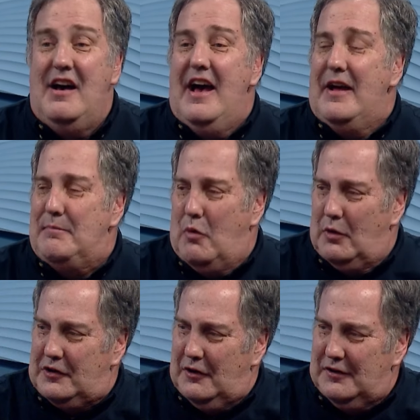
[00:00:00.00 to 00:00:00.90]
and
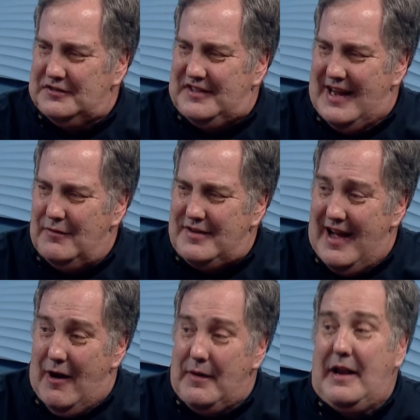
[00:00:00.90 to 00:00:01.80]
Poor Girls
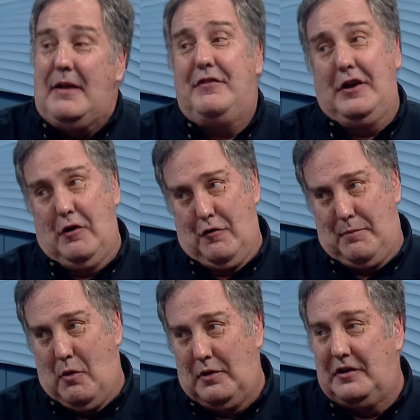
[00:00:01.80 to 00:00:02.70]
downtown. And if you go to
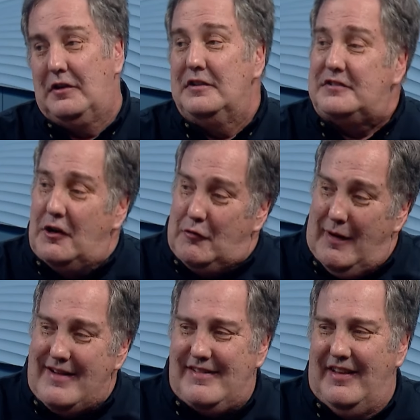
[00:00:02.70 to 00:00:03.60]
Poor Girls,
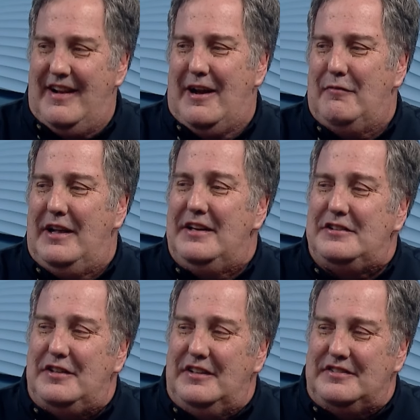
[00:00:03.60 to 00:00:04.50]
congratulate Irina.
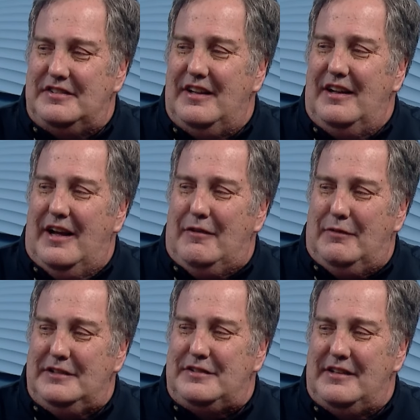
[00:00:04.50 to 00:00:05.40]
She is a
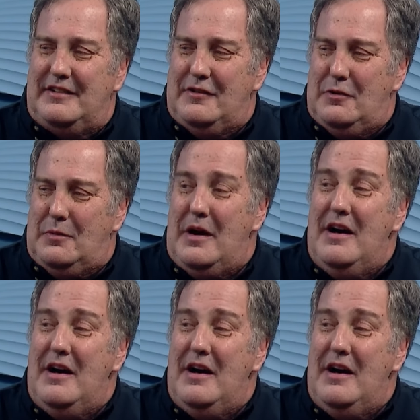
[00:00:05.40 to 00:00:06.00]
recent new